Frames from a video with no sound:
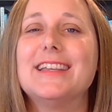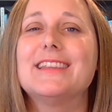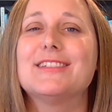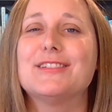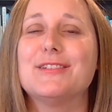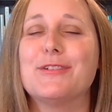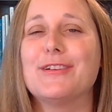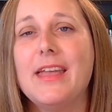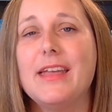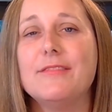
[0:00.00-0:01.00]
the
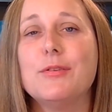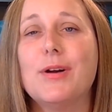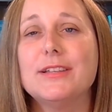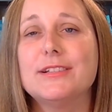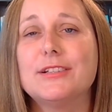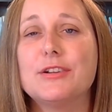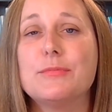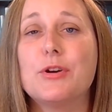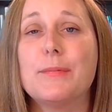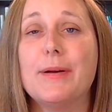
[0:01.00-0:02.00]
story. If you want to learn
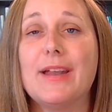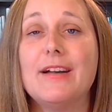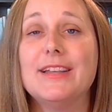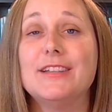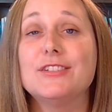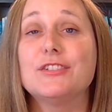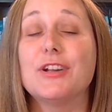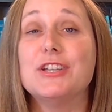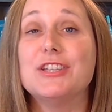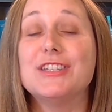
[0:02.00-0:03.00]
more about how
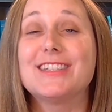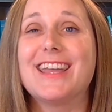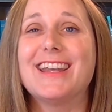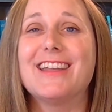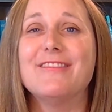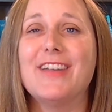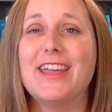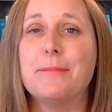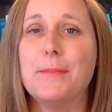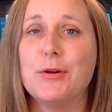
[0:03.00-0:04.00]
illustrations can
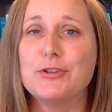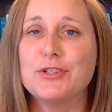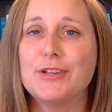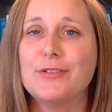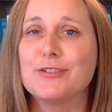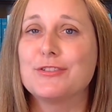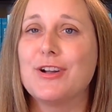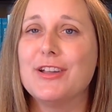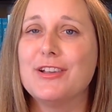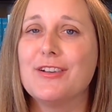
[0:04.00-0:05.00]
convey emotion or
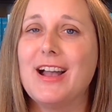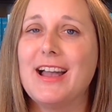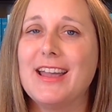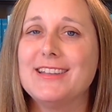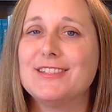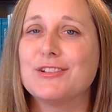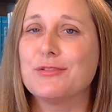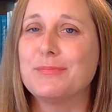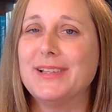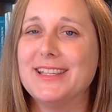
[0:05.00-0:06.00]
draw your eye at
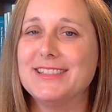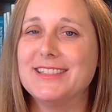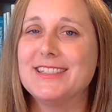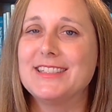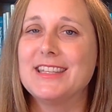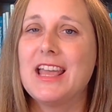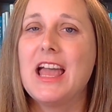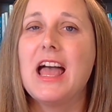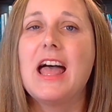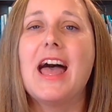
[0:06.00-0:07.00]
certain places,
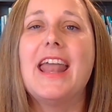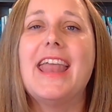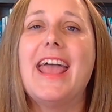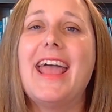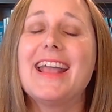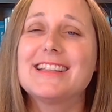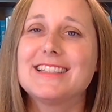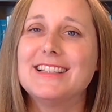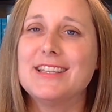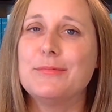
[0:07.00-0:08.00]
an
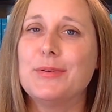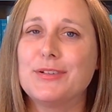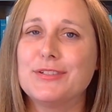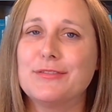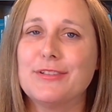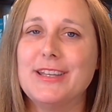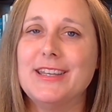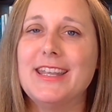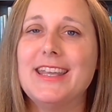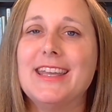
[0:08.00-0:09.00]
excellent book to
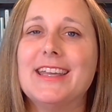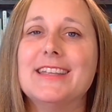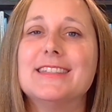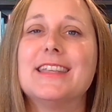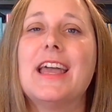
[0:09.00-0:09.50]
read is